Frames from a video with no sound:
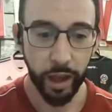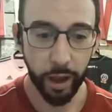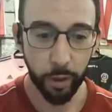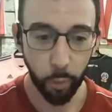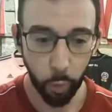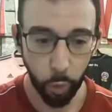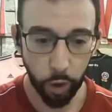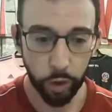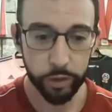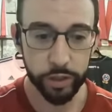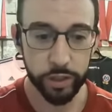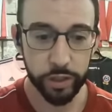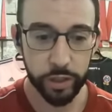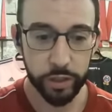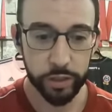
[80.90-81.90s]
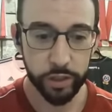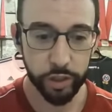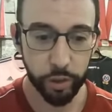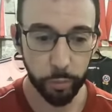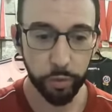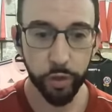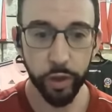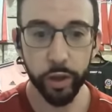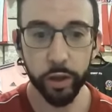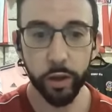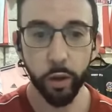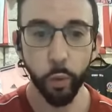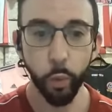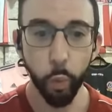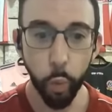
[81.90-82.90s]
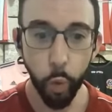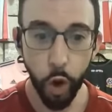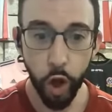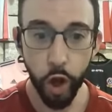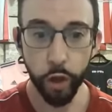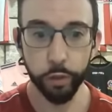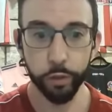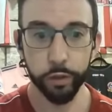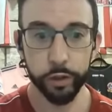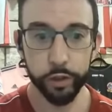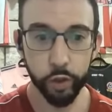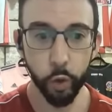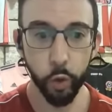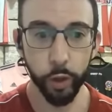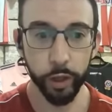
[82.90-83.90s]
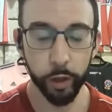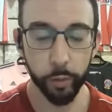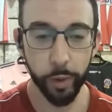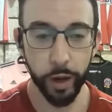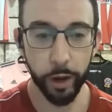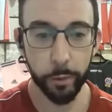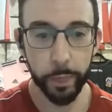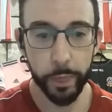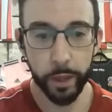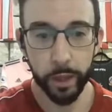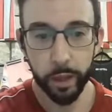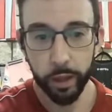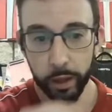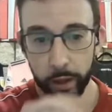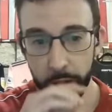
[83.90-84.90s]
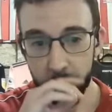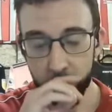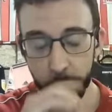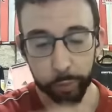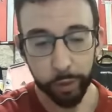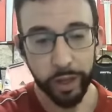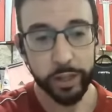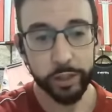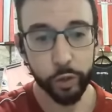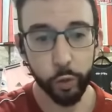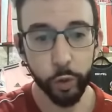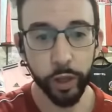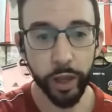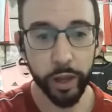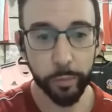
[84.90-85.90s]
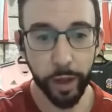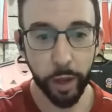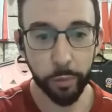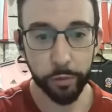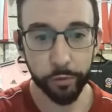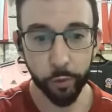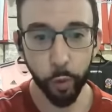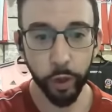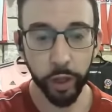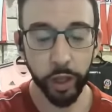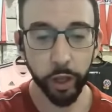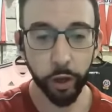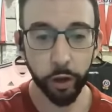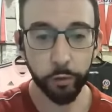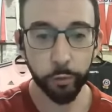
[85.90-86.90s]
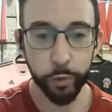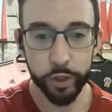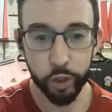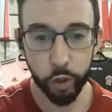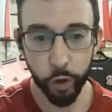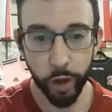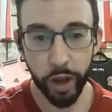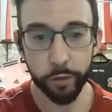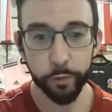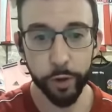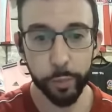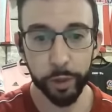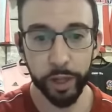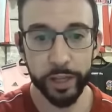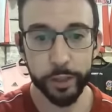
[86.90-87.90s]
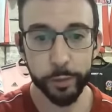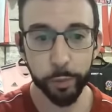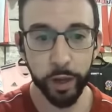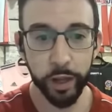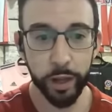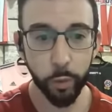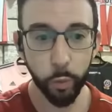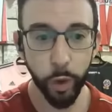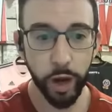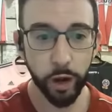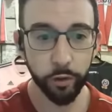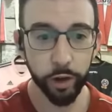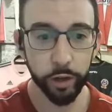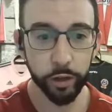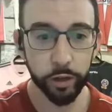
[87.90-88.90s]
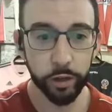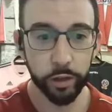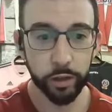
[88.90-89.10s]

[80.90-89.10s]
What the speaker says: and was something worth talking about. The players all came out before kickoff. We saw every Blades player wearing